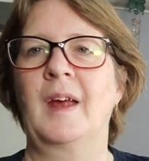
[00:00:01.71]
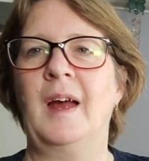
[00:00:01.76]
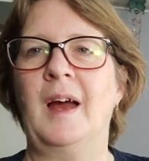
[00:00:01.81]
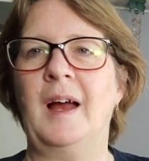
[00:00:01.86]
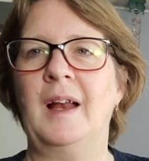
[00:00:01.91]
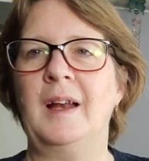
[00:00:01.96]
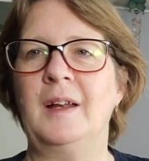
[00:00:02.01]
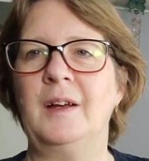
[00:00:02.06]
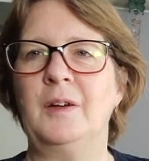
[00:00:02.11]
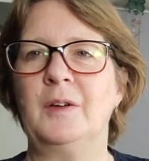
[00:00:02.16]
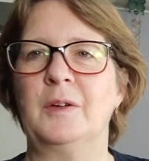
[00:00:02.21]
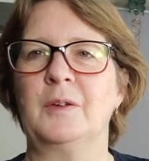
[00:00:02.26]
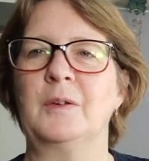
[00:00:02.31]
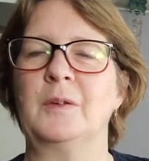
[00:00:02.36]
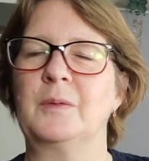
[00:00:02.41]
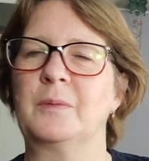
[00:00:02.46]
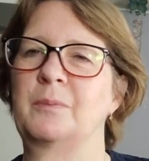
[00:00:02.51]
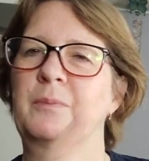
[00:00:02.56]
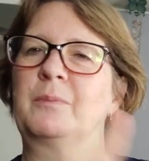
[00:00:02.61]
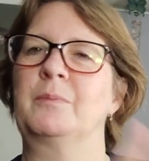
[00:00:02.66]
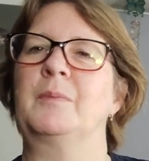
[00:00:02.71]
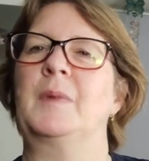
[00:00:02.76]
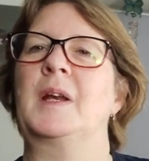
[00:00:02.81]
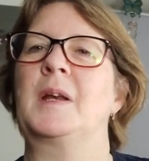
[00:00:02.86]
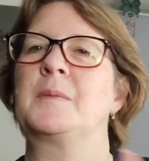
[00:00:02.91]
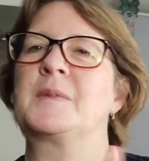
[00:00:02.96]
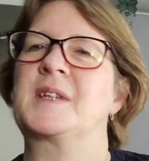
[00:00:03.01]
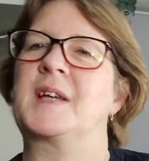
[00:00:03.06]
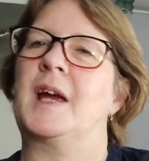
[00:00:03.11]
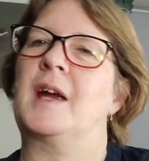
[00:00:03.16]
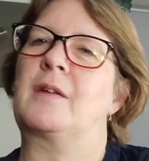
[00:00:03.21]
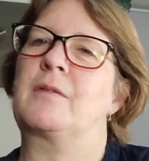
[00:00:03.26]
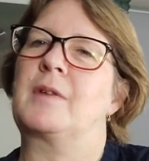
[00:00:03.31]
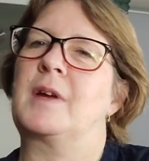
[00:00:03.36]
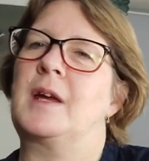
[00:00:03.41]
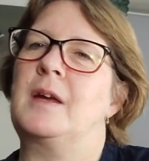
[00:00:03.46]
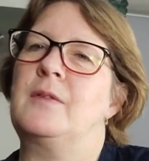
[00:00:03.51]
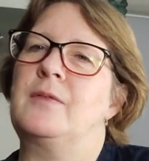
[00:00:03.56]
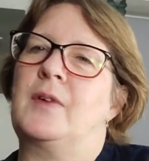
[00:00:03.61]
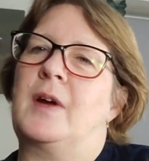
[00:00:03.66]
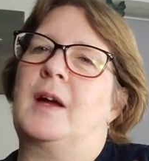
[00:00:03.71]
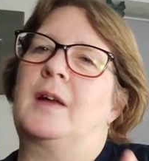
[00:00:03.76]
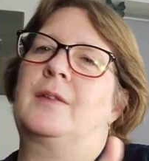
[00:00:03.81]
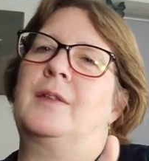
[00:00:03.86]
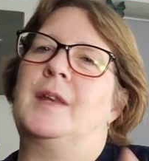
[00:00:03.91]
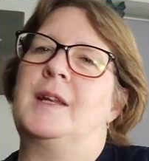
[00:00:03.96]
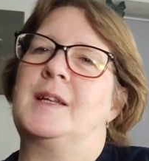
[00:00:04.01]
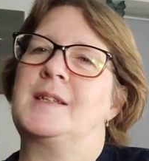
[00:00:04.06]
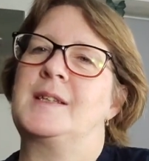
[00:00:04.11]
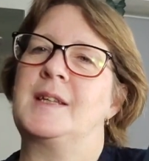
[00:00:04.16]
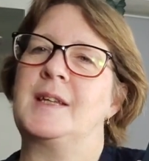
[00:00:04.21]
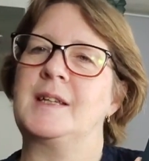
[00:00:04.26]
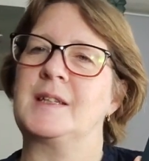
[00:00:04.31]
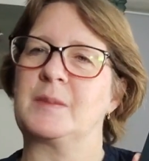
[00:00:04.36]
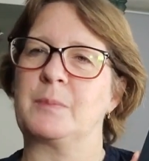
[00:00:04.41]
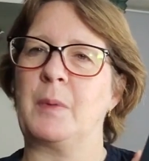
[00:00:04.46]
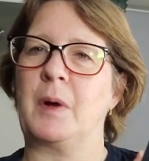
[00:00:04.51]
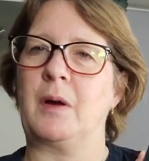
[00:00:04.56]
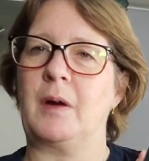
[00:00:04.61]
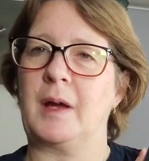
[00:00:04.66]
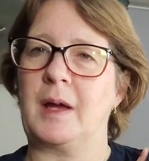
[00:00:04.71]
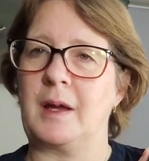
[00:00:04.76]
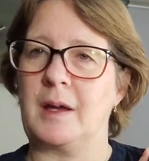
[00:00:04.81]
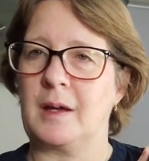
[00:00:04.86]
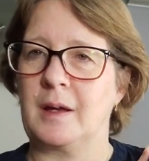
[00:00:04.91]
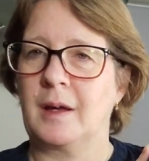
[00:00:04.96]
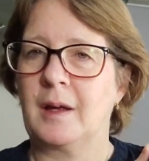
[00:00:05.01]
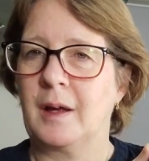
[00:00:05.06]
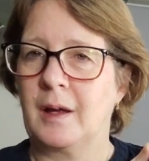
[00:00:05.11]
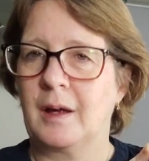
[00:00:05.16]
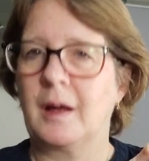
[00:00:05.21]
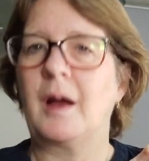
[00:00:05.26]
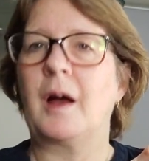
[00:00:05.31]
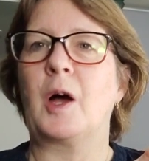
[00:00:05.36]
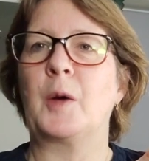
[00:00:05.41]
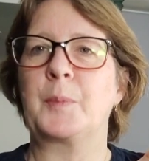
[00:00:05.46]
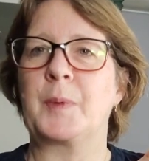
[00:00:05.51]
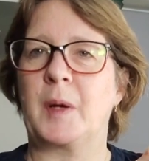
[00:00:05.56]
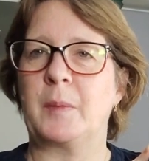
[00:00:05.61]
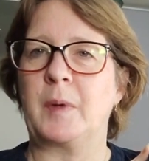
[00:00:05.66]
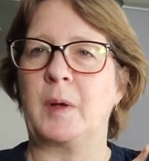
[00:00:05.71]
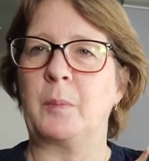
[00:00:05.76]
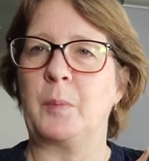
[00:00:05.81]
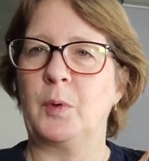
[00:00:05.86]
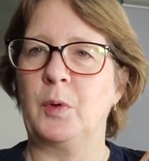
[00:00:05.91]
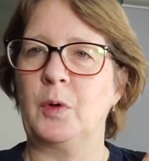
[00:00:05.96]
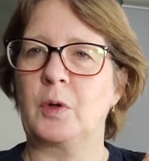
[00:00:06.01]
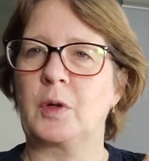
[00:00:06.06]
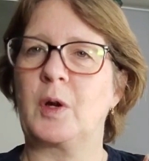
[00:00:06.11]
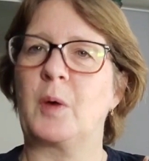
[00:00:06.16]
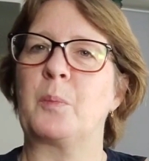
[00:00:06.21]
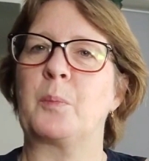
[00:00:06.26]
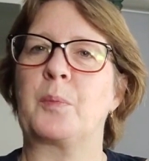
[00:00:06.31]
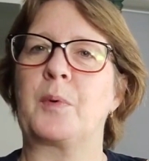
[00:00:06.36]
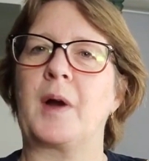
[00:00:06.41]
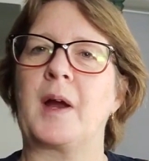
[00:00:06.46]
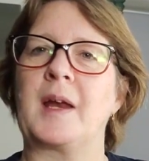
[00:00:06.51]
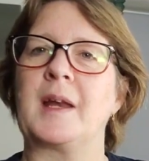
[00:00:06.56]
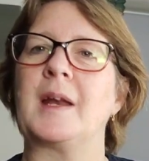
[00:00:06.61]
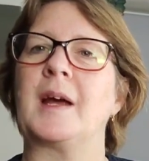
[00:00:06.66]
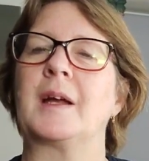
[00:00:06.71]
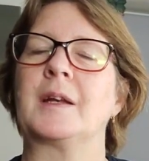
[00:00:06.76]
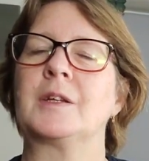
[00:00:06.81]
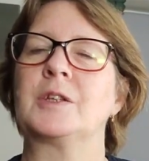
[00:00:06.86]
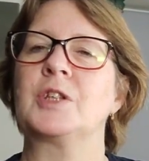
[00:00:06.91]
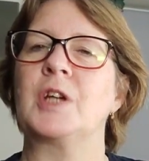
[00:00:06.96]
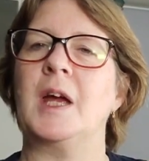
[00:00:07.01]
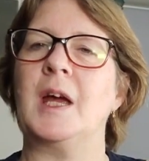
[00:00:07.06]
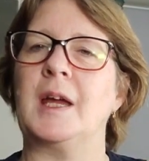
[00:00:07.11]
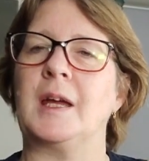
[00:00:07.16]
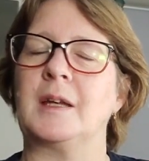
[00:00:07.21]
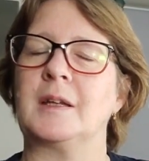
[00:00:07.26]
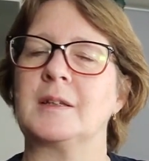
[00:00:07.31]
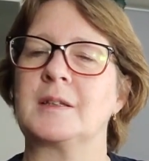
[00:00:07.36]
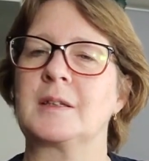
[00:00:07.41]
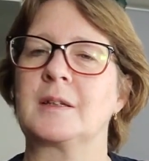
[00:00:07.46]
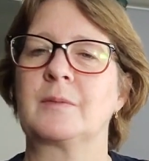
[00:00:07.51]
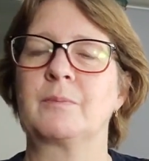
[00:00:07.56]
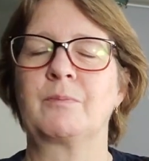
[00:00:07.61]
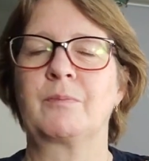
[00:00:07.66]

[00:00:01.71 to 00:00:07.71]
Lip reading: Hello, my name is Kay Reeve and this is my upcoming book, Brain Unchained.